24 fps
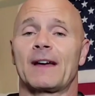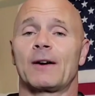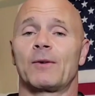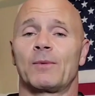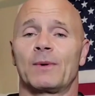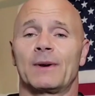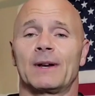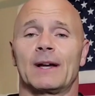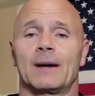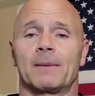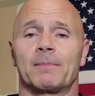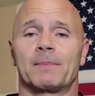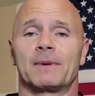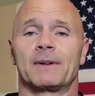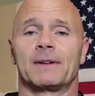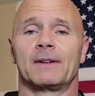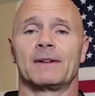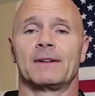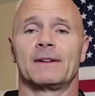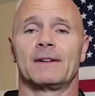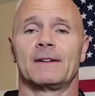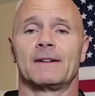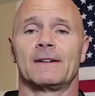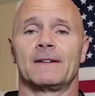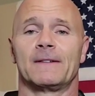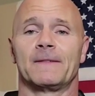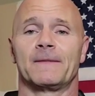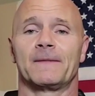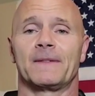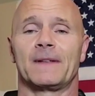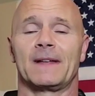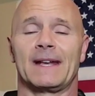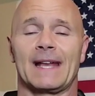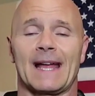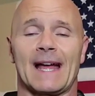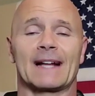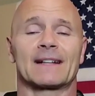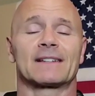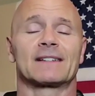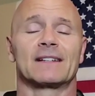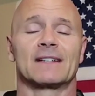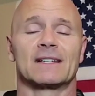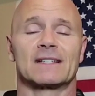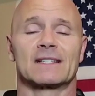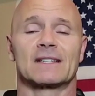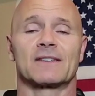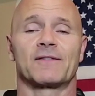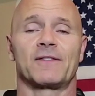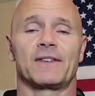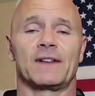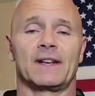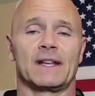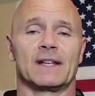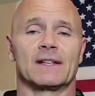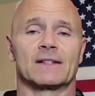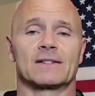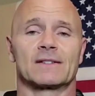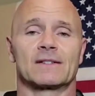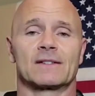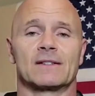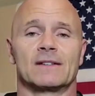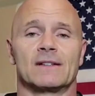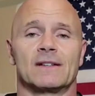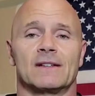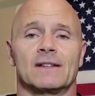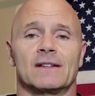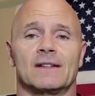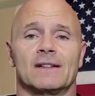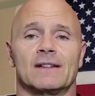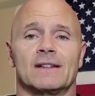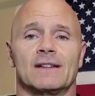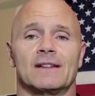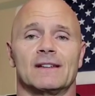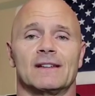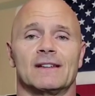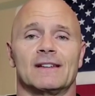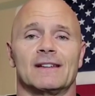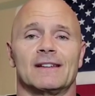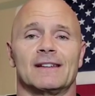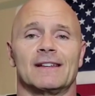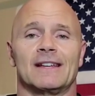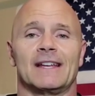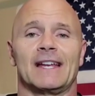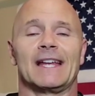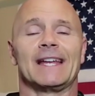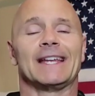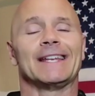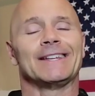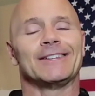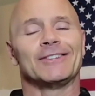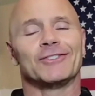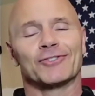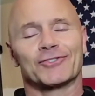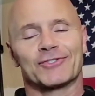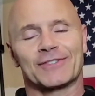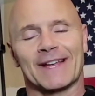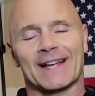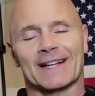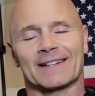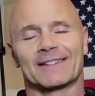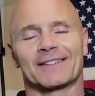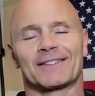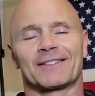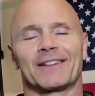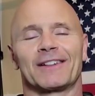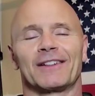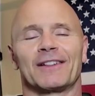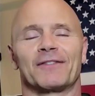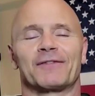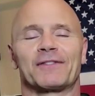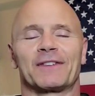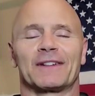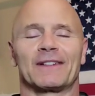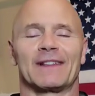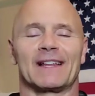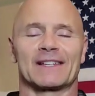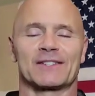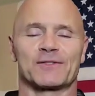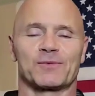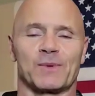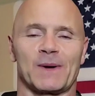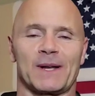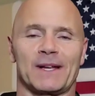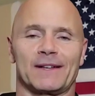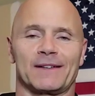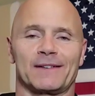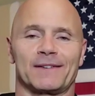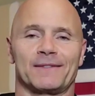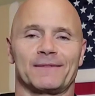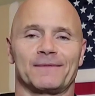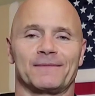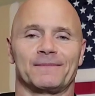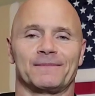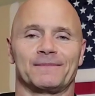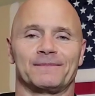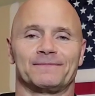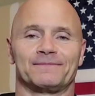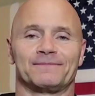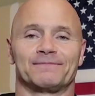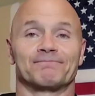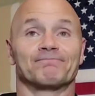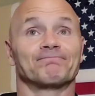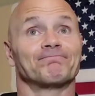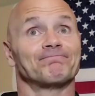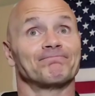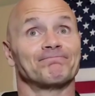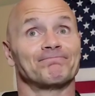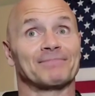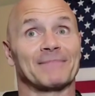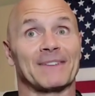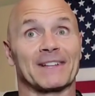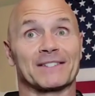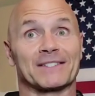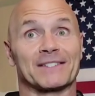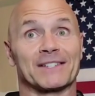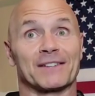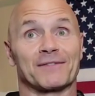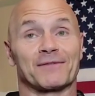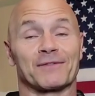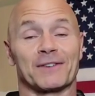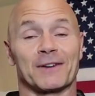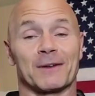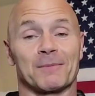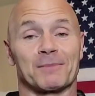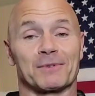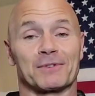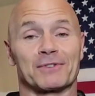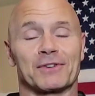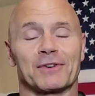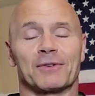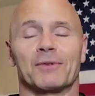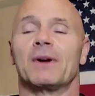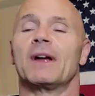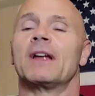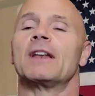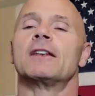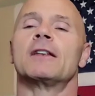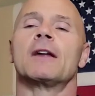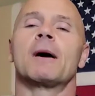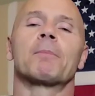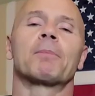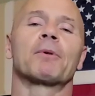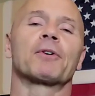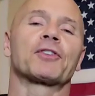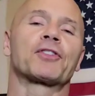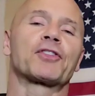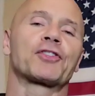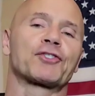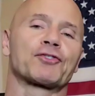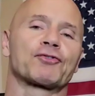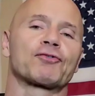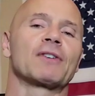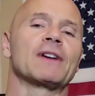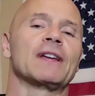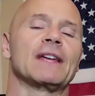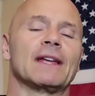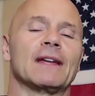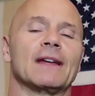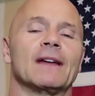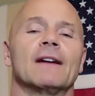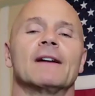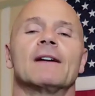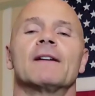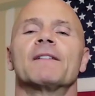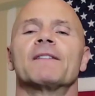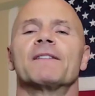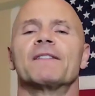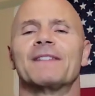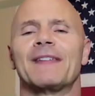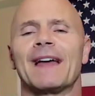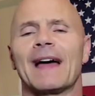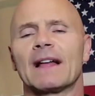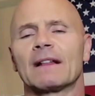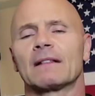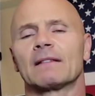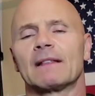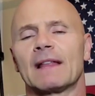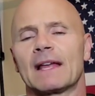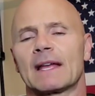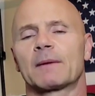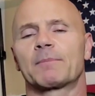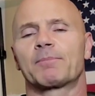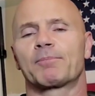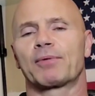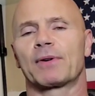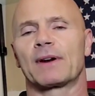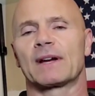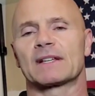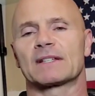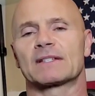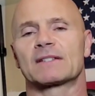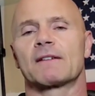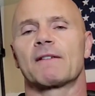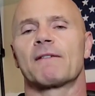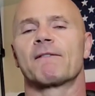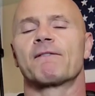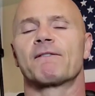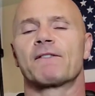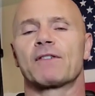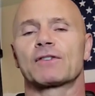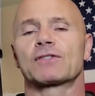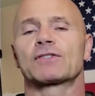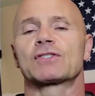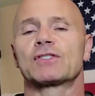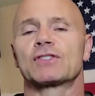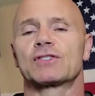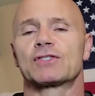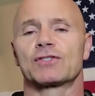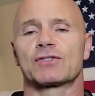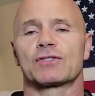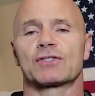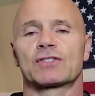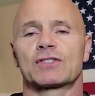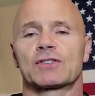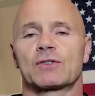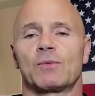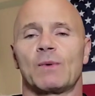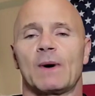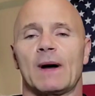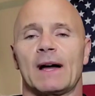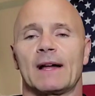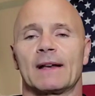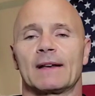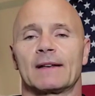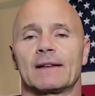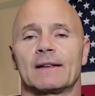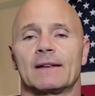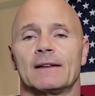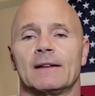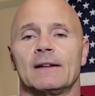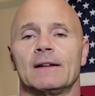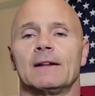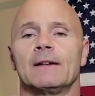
that one up and acted as if it is. You're technically lifting less weight. That's it for number two. Number three. That leg press versus your squat.